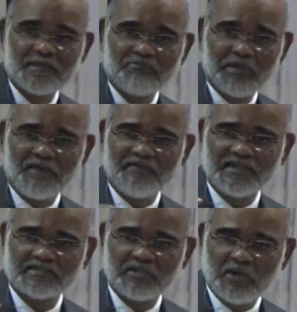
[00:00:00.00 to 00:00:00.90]
Beloved,
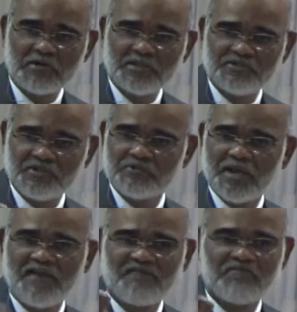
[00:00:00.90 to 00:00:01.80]
as long as you
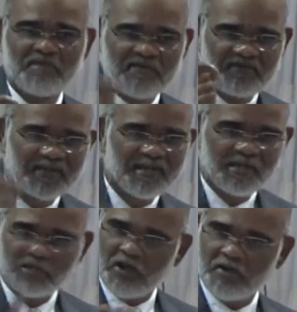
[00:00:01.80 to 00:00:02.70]
have breath,
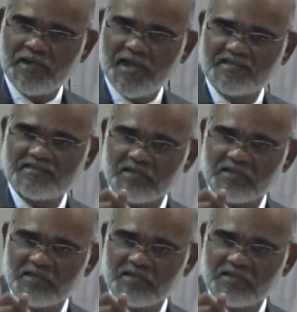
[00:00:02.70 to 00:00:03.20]
God has